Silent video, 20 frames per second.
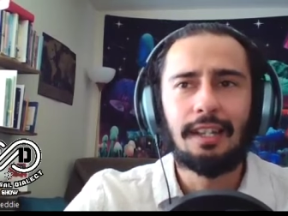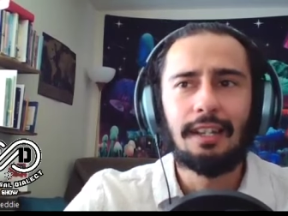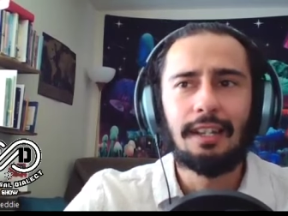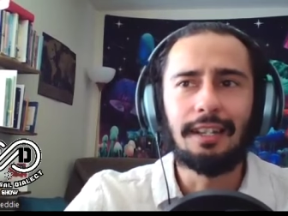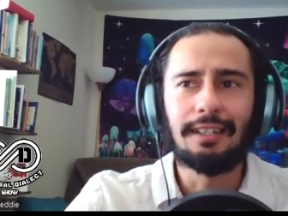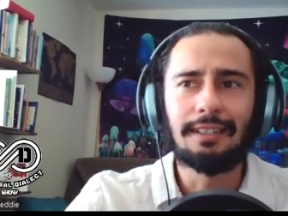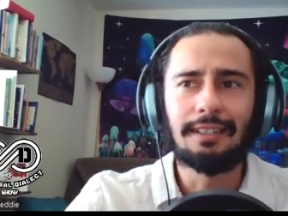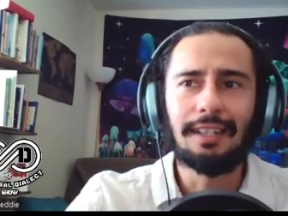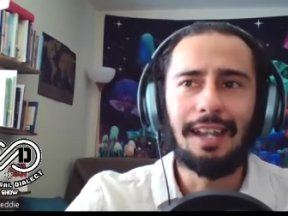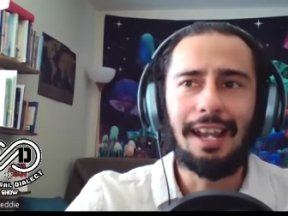
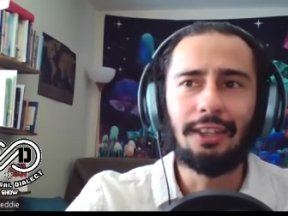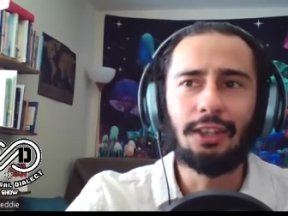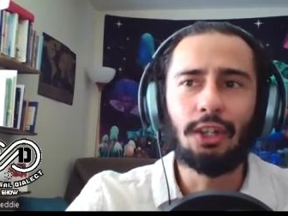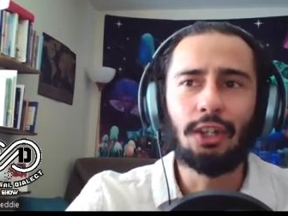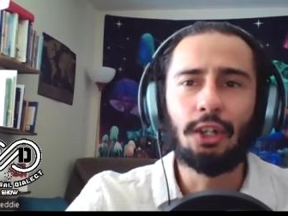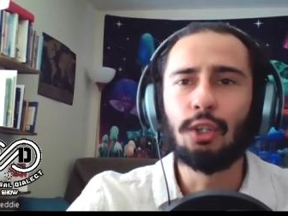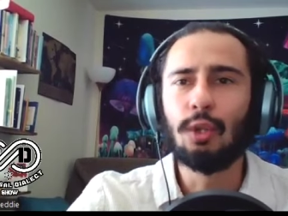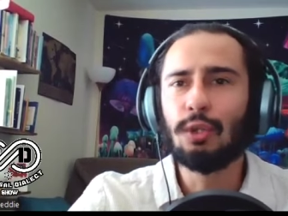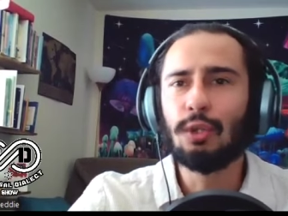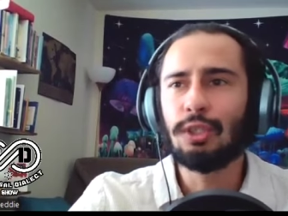is that
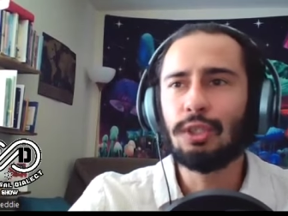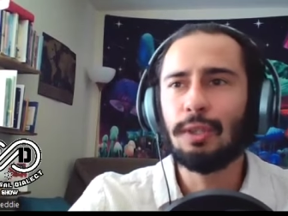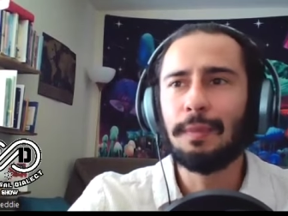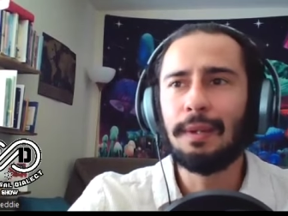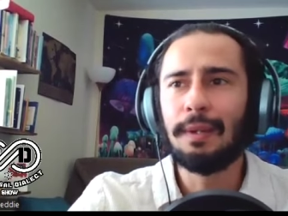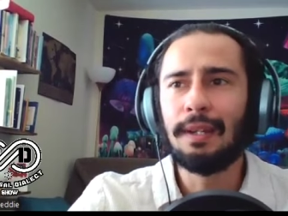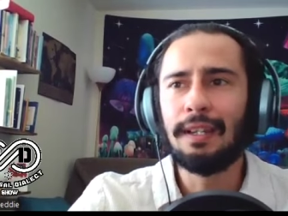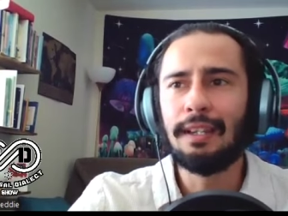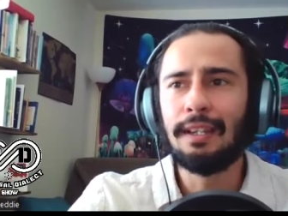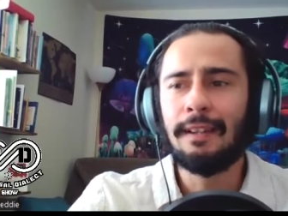there used to
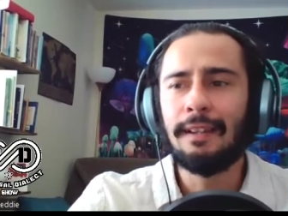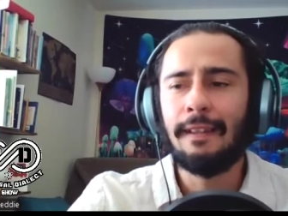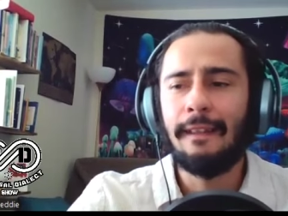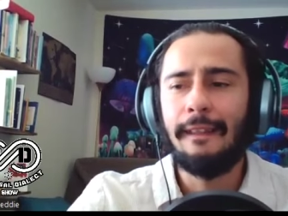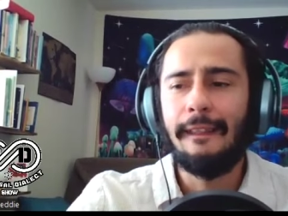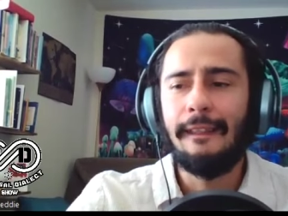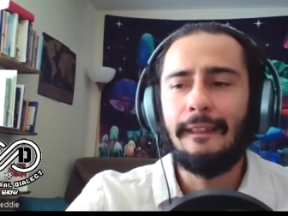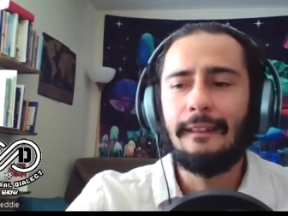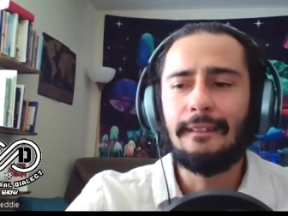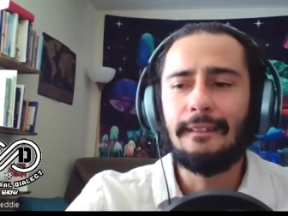be,
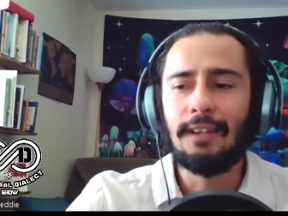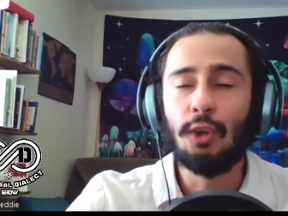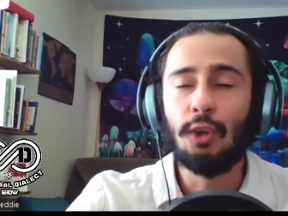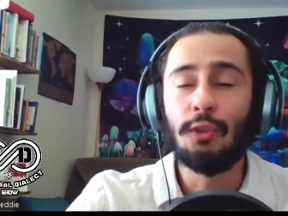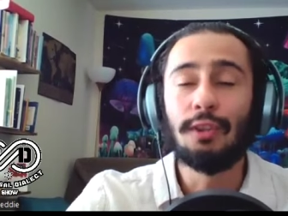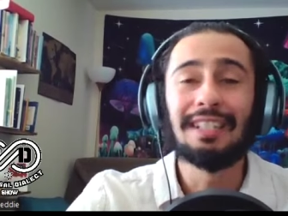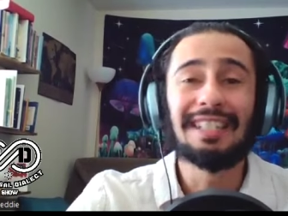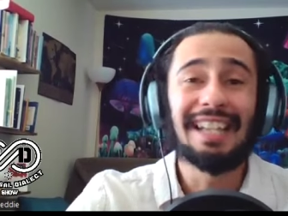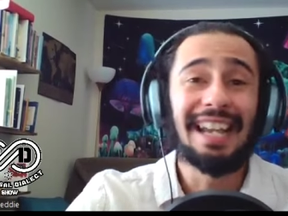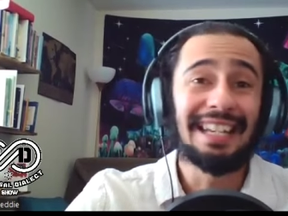you know,
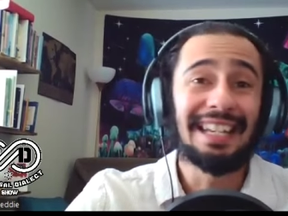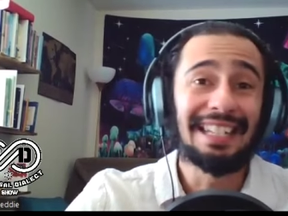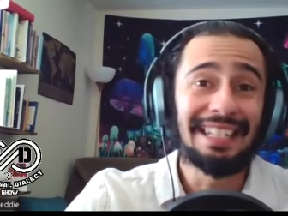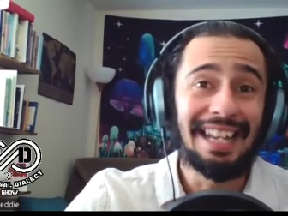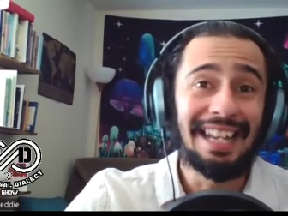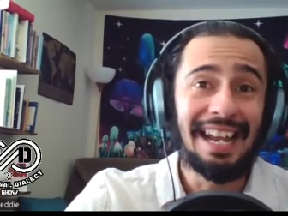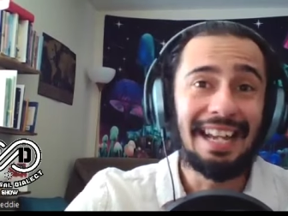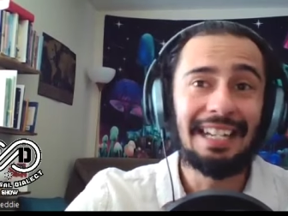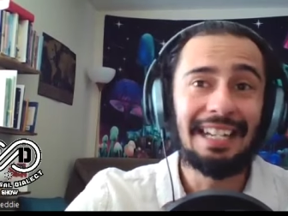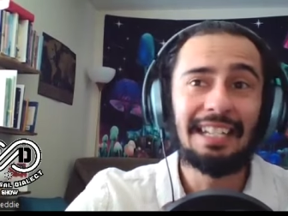this
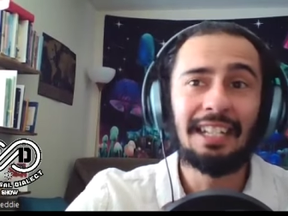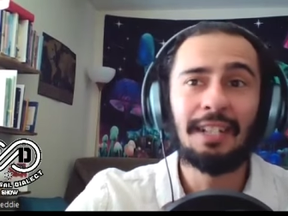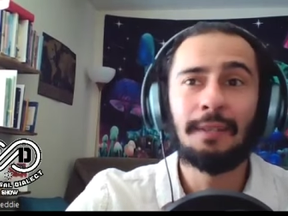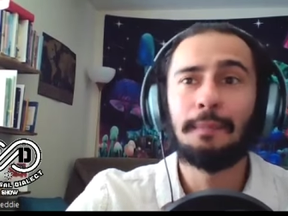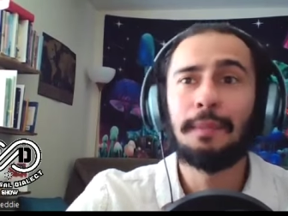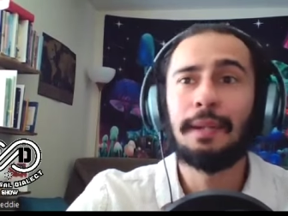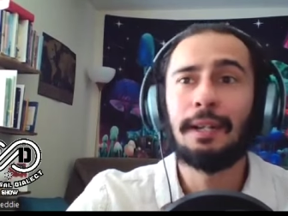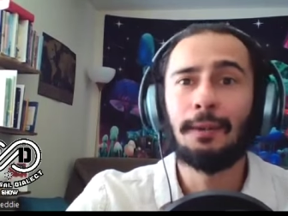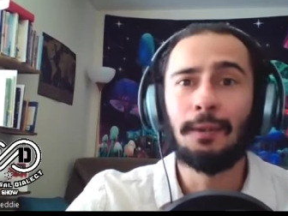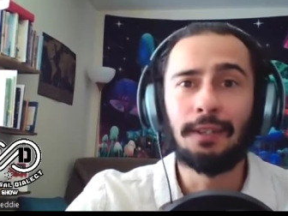Atlantean
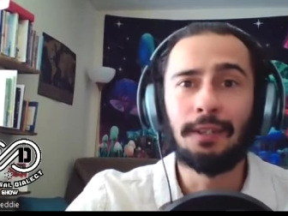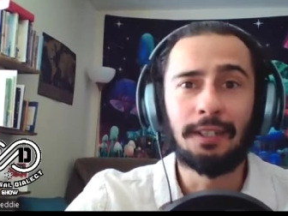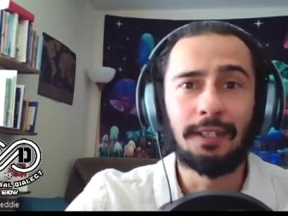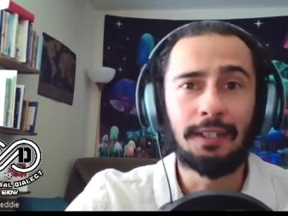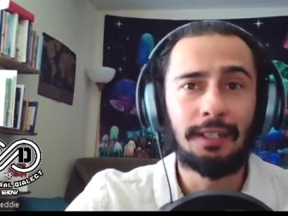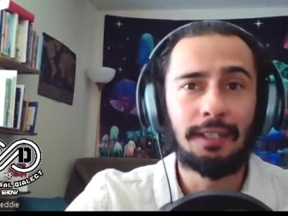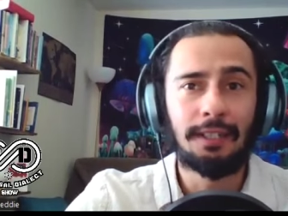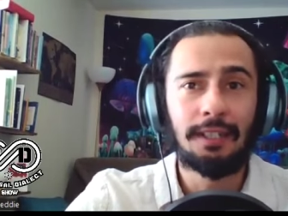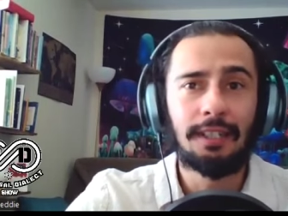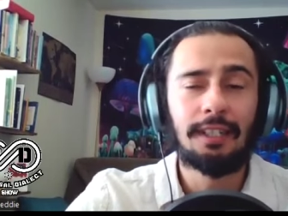
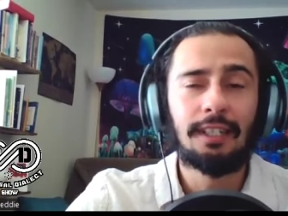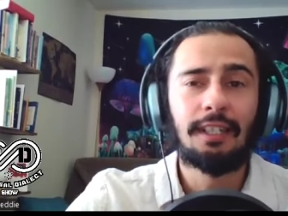period